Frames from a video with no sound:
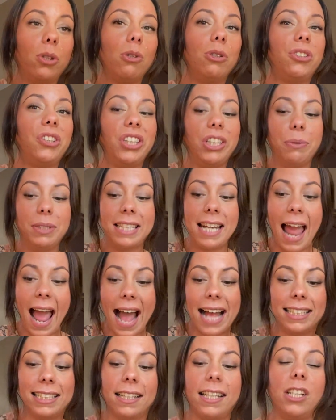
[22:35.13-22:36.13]
don't see you as an
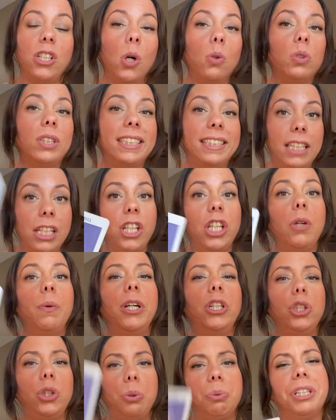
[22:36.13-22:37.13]
asset, that don't see you
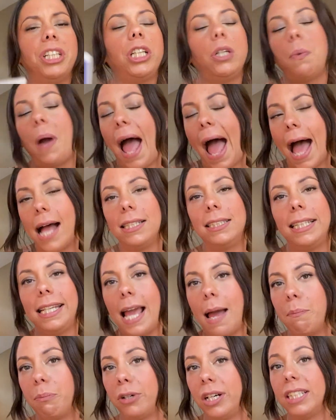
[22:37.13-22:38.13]
and treat you as the
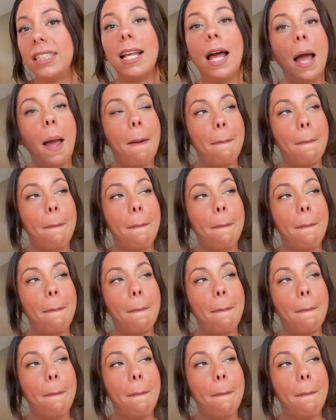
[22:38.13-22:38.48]
Empress,